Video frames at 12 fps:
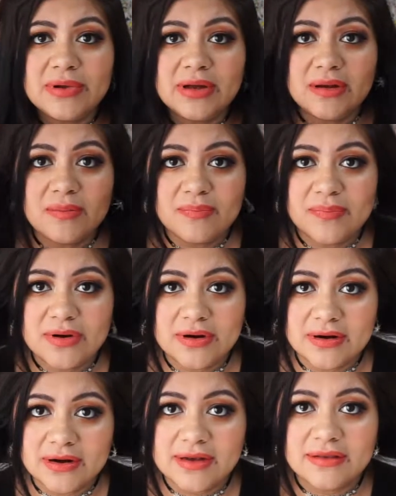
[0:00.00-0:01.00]
bottom
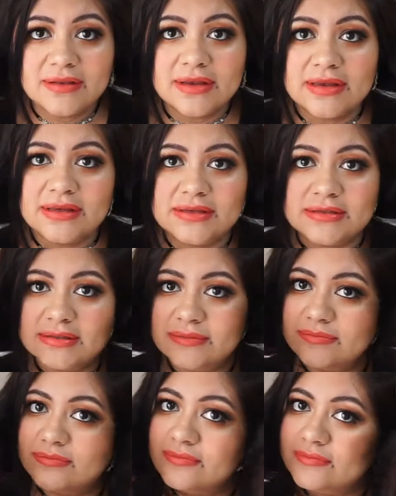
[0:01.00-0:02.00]
part is
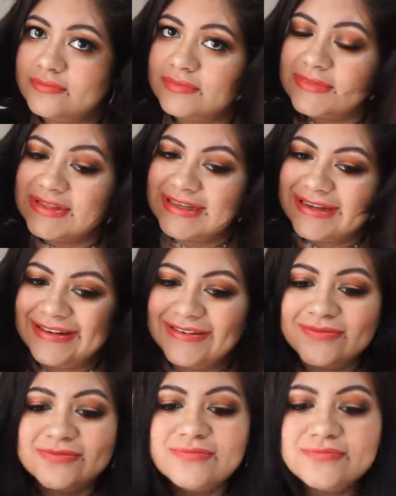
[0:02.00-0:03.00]
done.
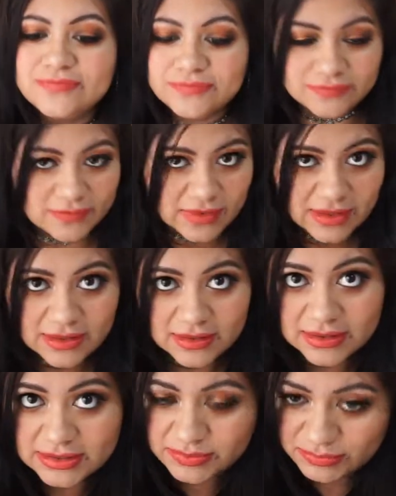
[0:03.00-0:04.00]

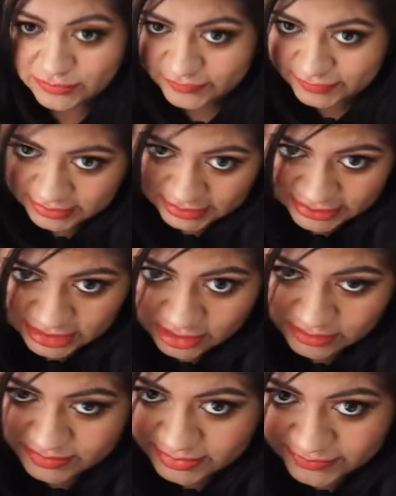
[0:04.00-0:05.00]
Let's move to the top.